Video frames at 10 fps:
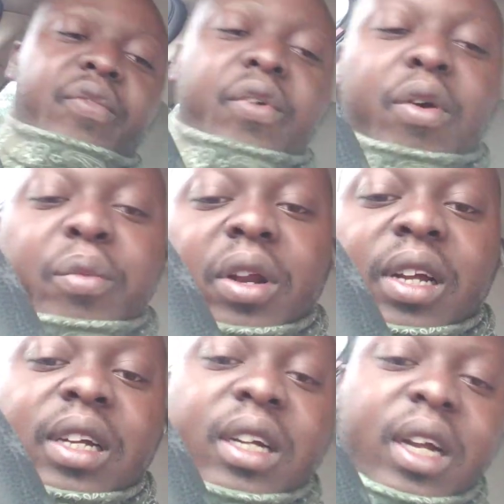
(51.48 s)

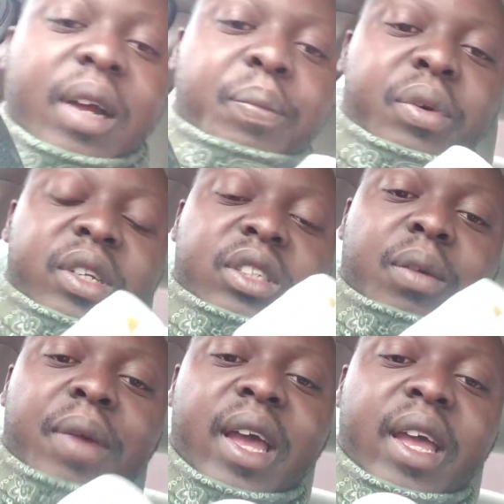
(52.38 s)
formula. I put it
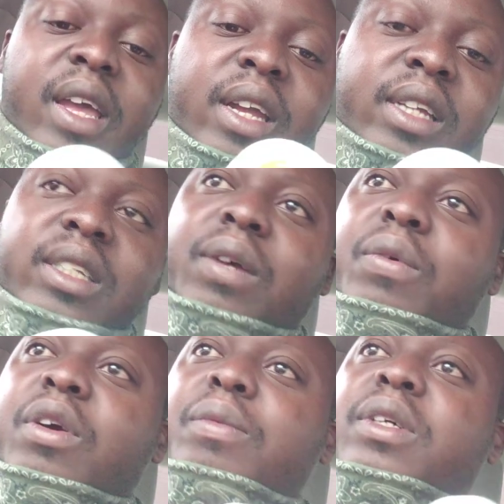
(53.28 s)
on my hands. I
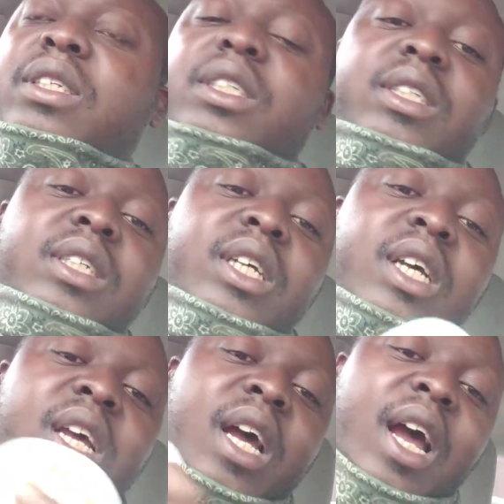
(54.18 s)
rub it.
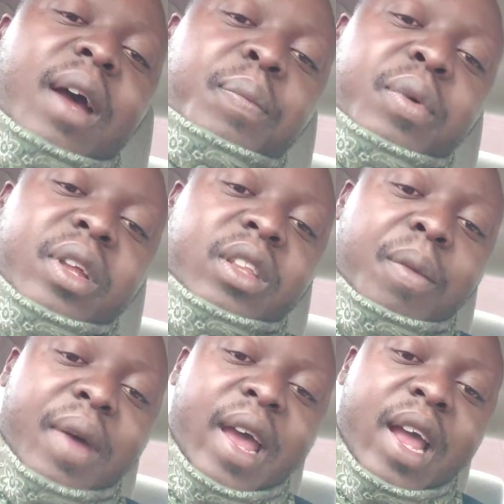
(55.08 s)
I put it
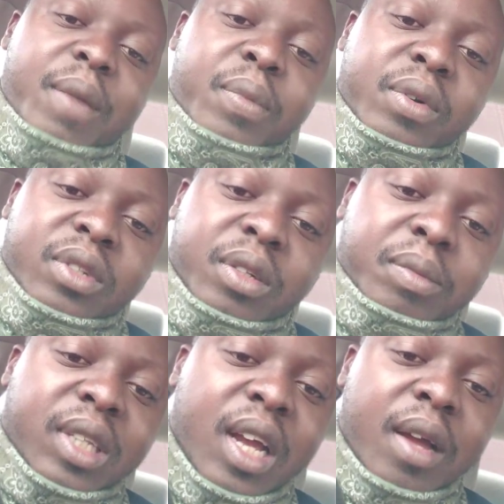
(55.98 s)
on my elbows
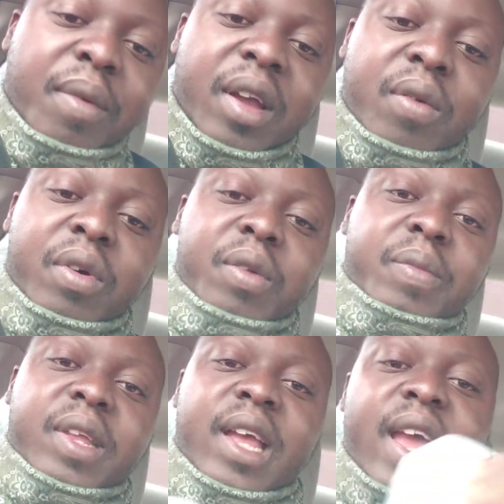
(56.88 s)
sometimes. I don't want to
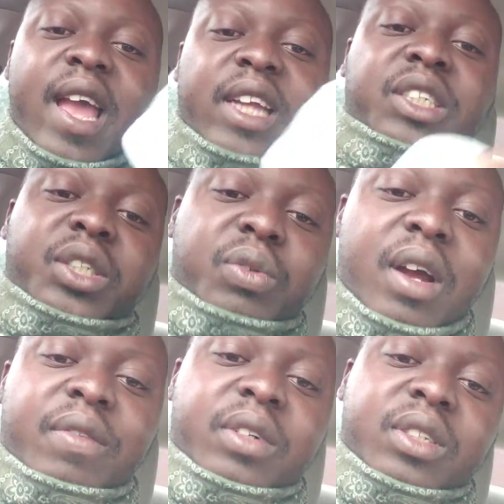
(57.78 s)
be the ashy
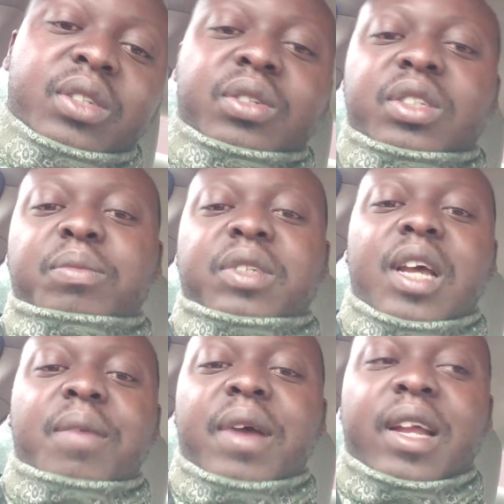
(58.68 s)
driver.
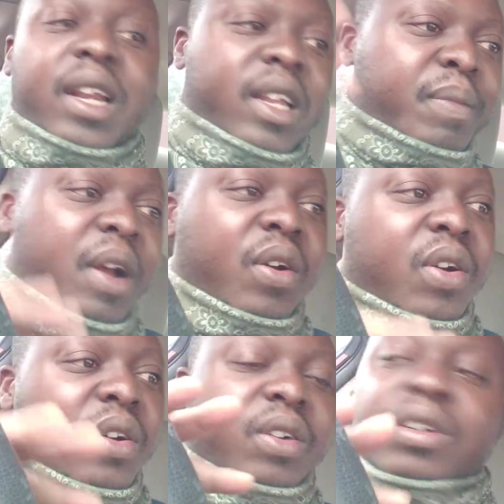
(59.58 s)
Sometimes I clean my
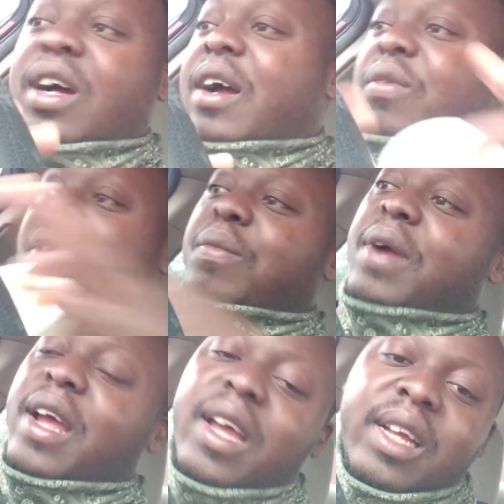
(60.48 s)
car, I rub
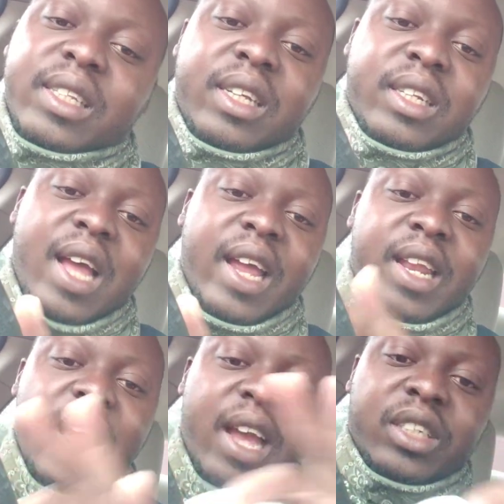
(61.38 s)
my hands, and I
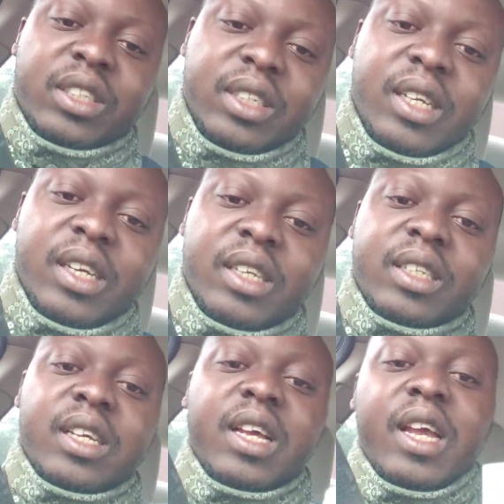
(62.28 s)
get ashy
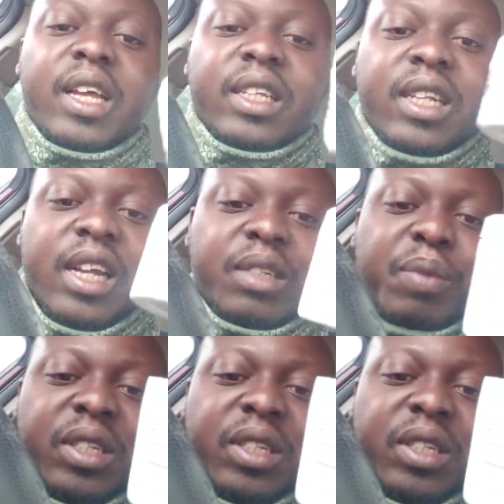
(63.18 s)
again. That's my